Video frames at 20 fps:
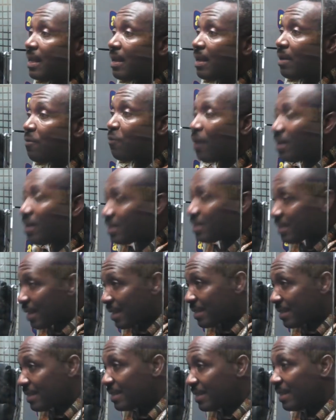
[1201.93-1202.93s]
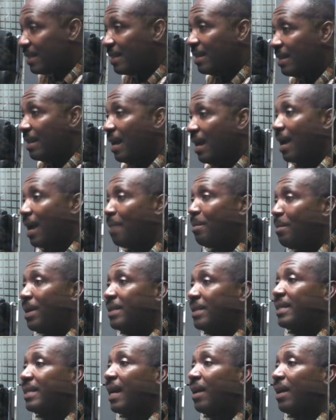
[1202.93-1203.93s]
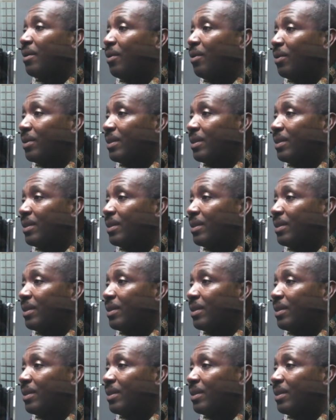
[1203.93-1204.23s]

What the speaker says: for instance in Menchia North